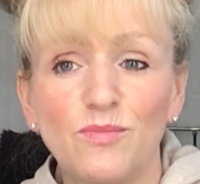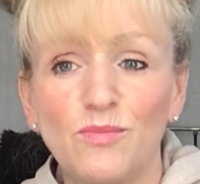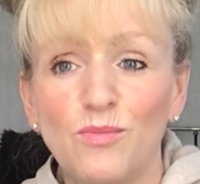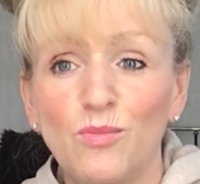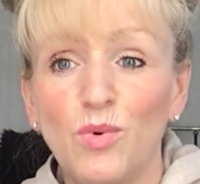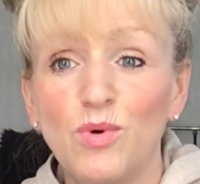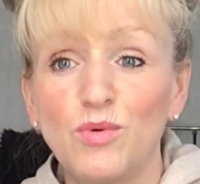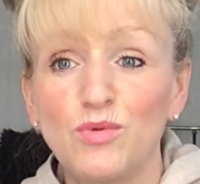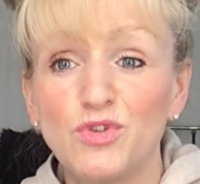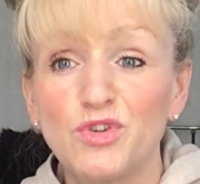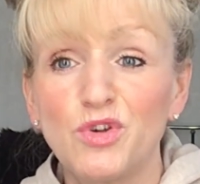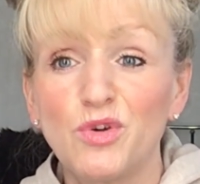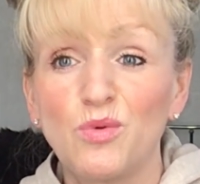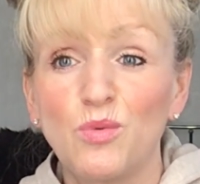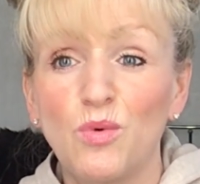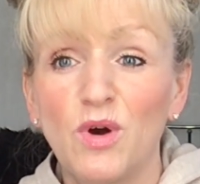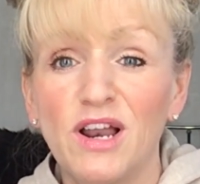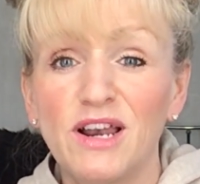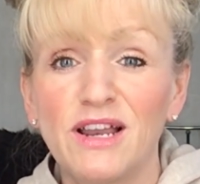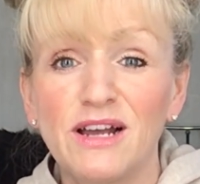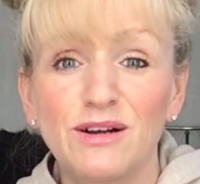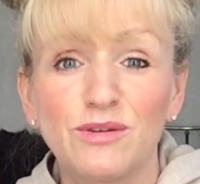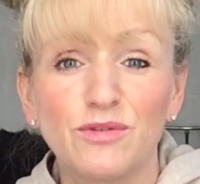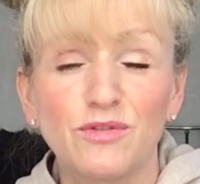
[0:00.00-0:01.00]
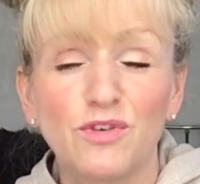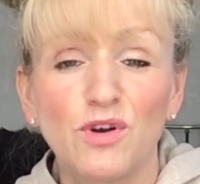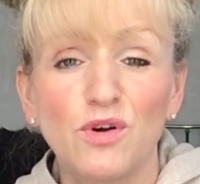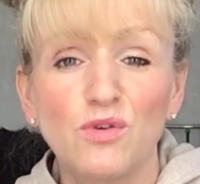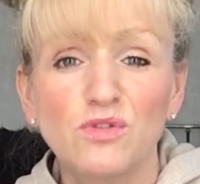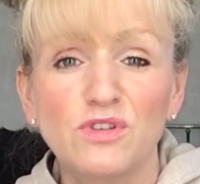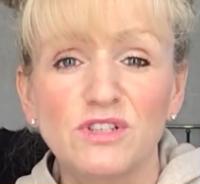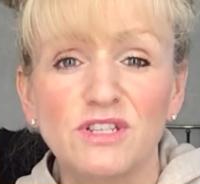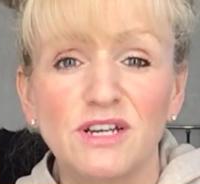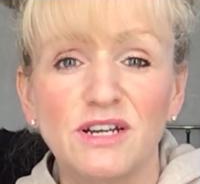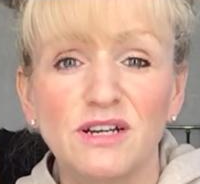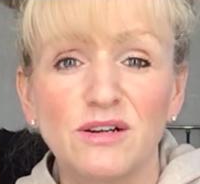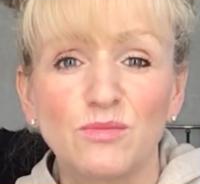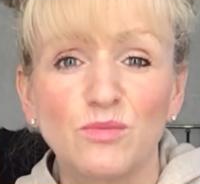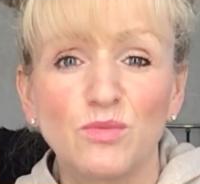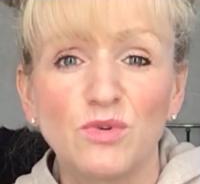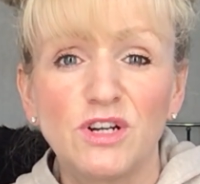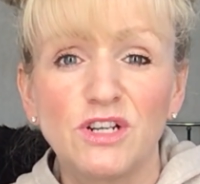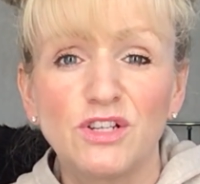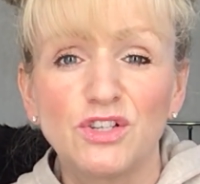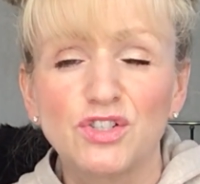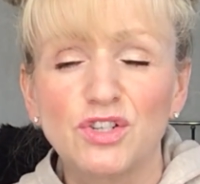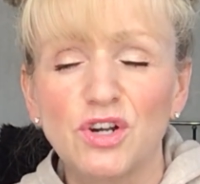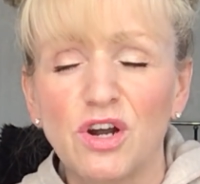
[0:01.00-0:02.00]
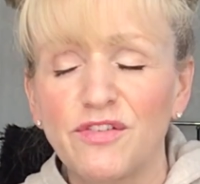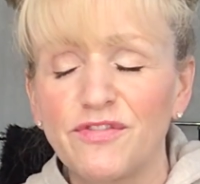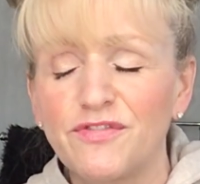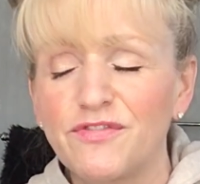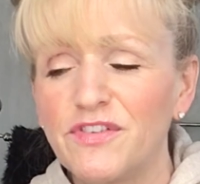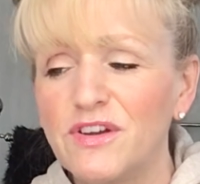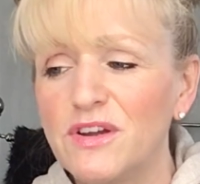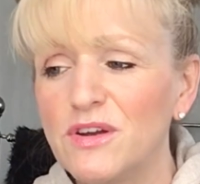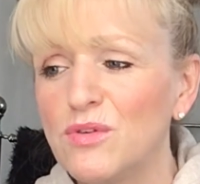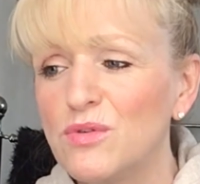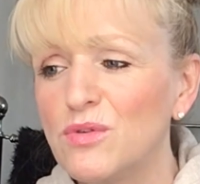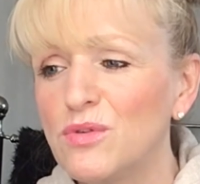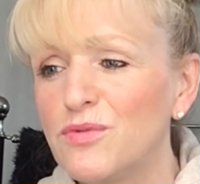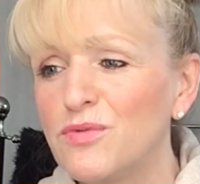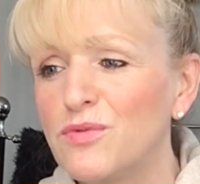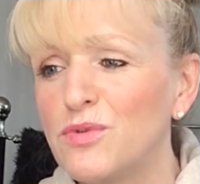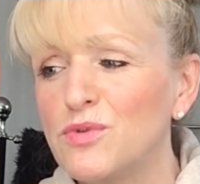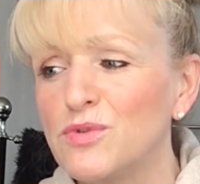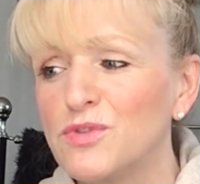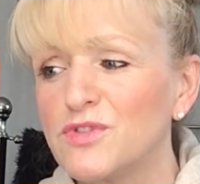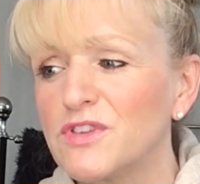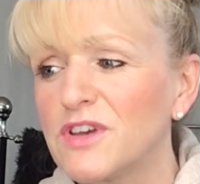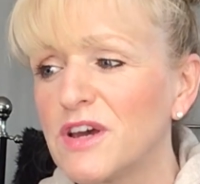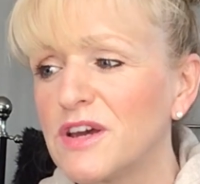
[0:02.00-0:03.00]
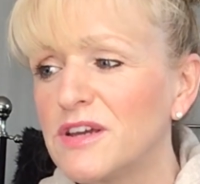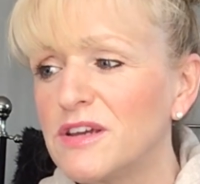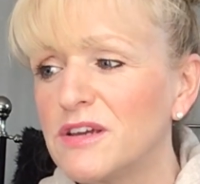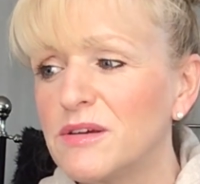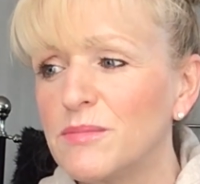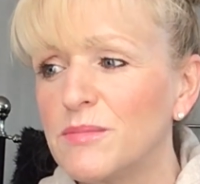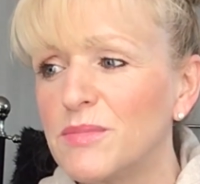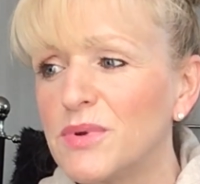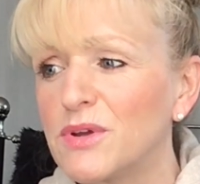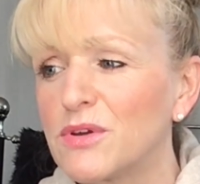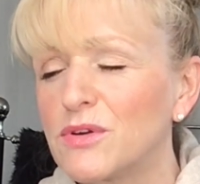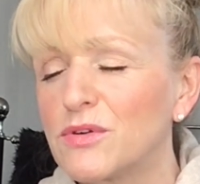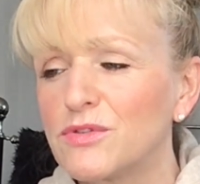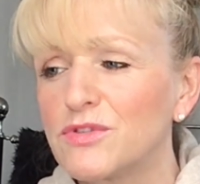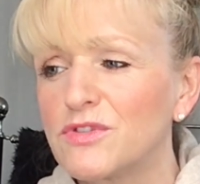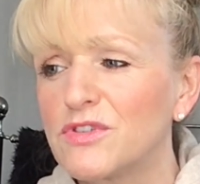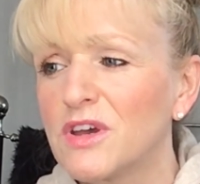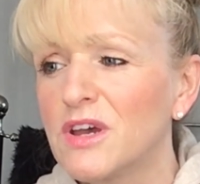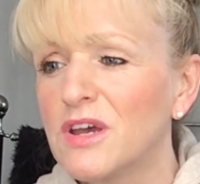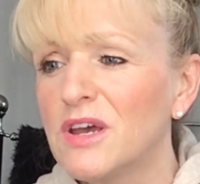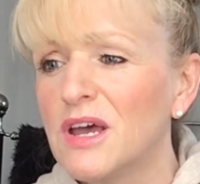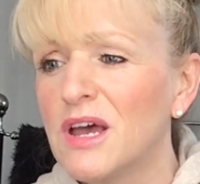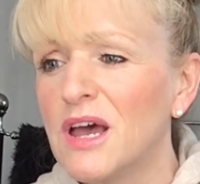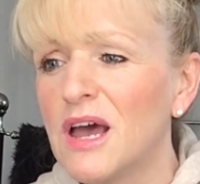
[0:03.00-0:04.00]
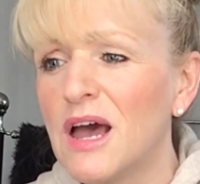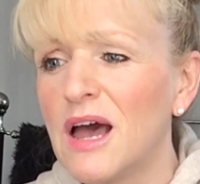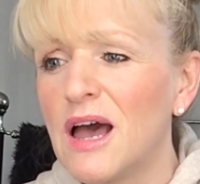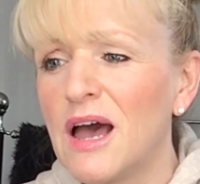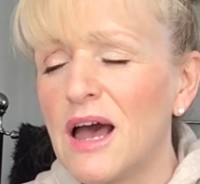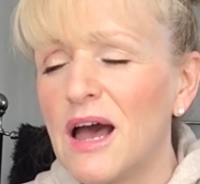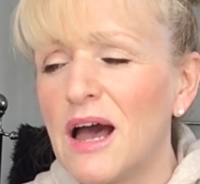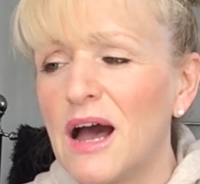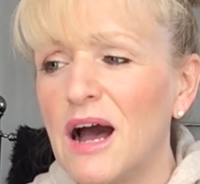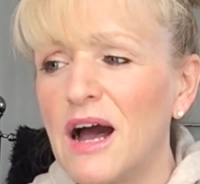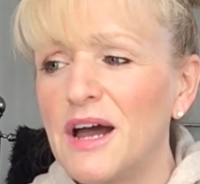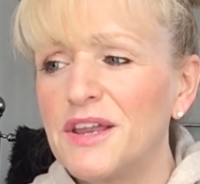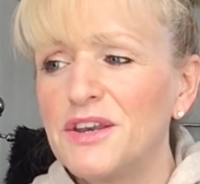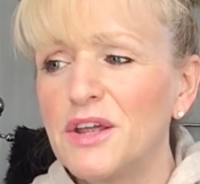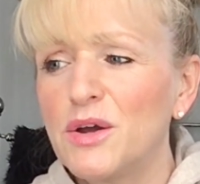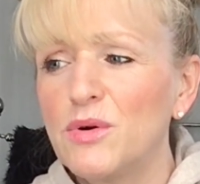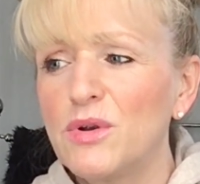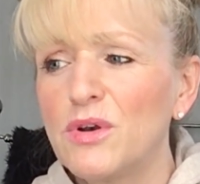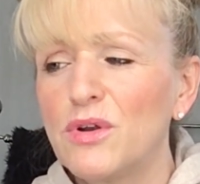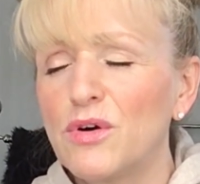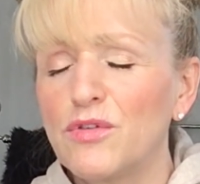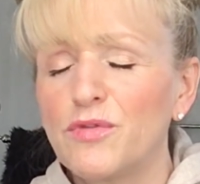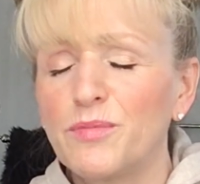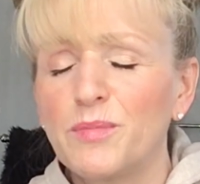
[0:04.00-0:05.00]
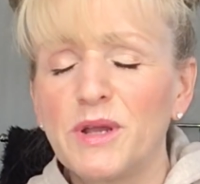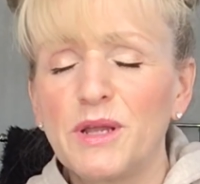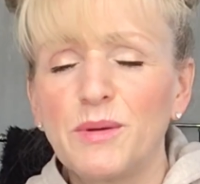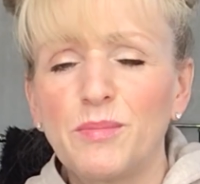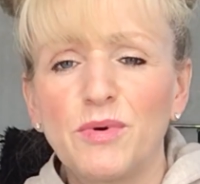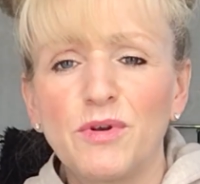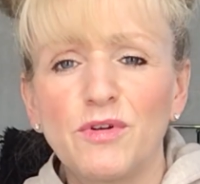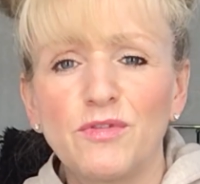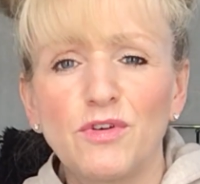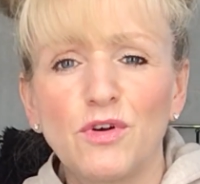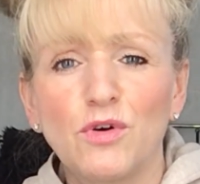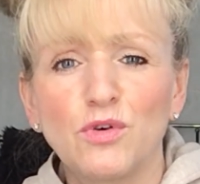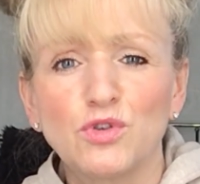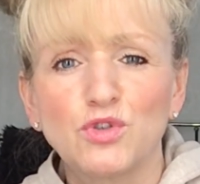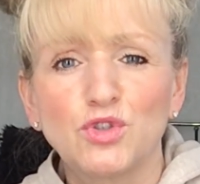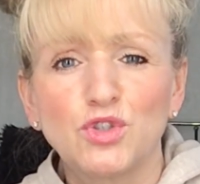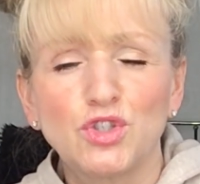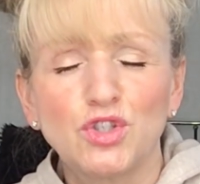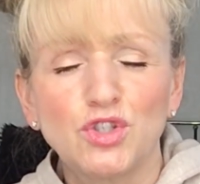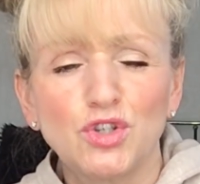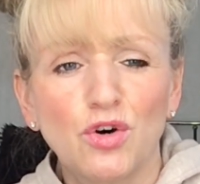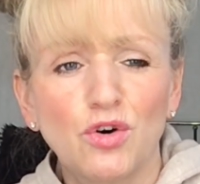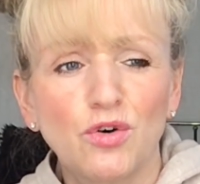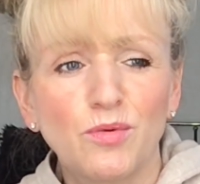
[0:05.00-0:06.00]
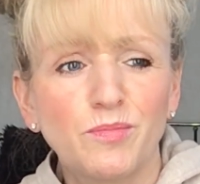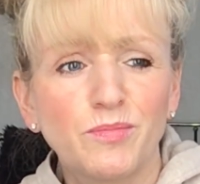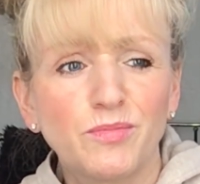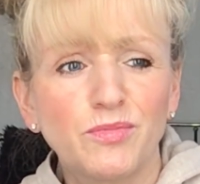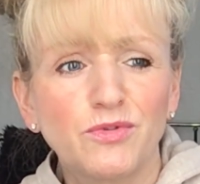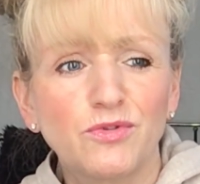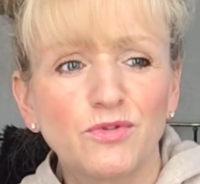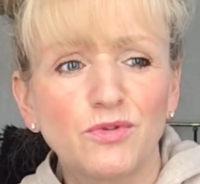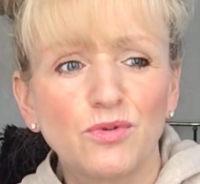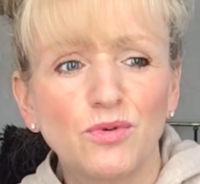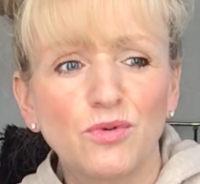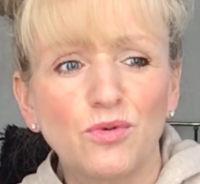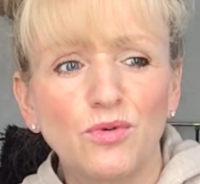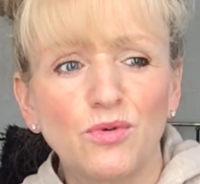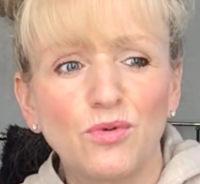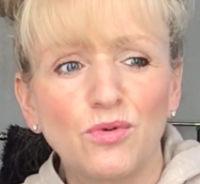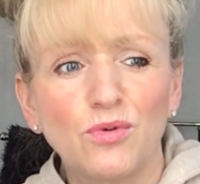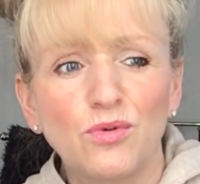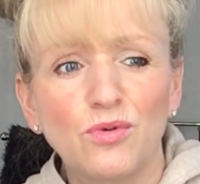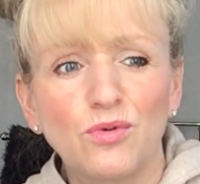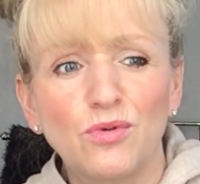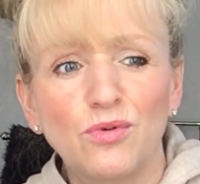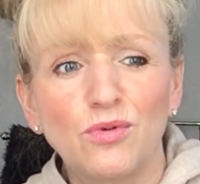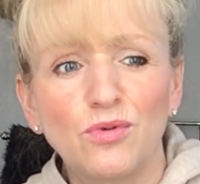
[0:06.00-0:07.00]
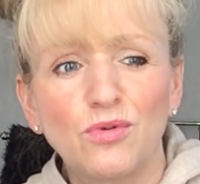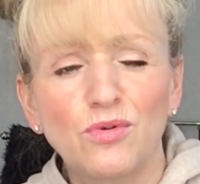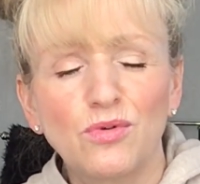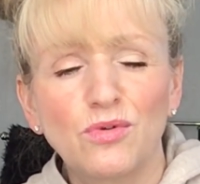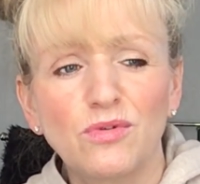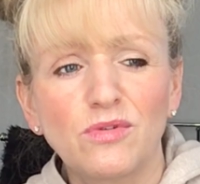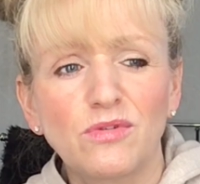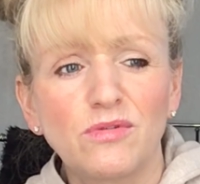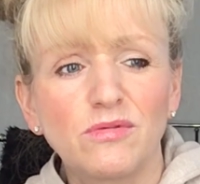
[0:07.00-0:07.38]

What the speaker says: will do well out of lockdown, which I feel awful saying, because I know a lot of people have lost jobs, or